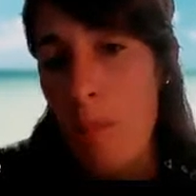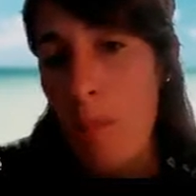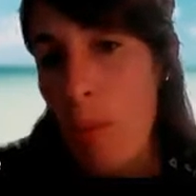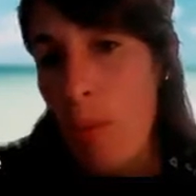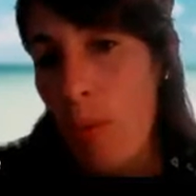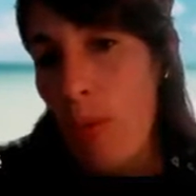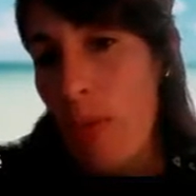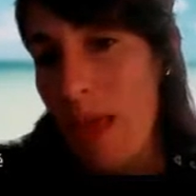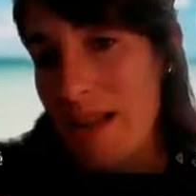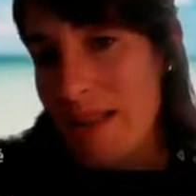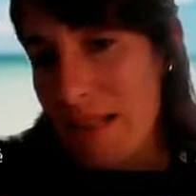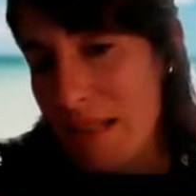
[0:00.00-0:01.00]
both the
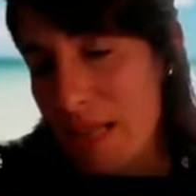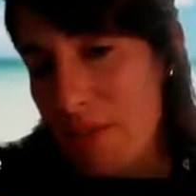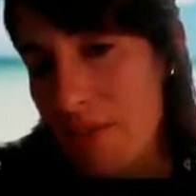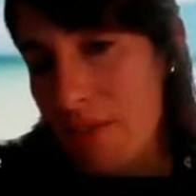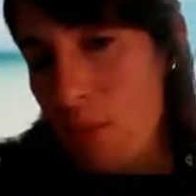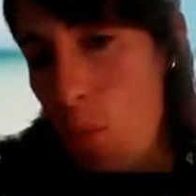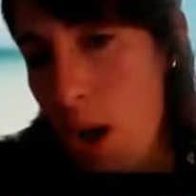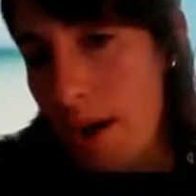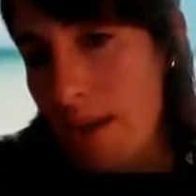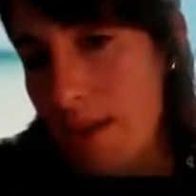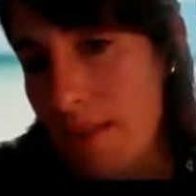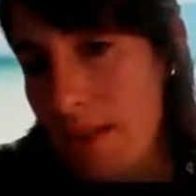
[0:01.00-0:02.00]
alternative
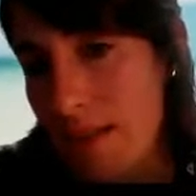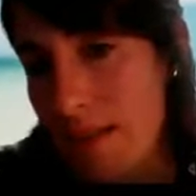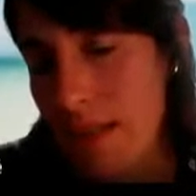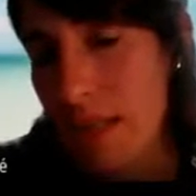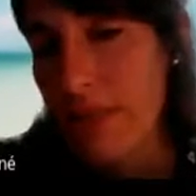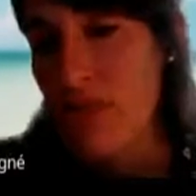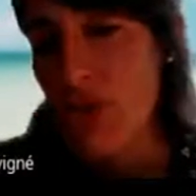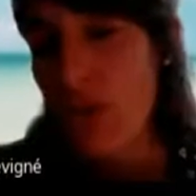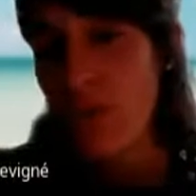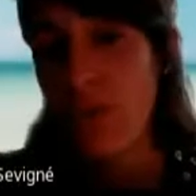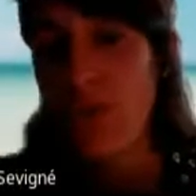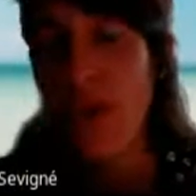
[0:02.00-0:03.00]
1 and the alternative
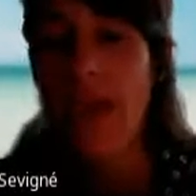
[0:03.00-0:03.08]
2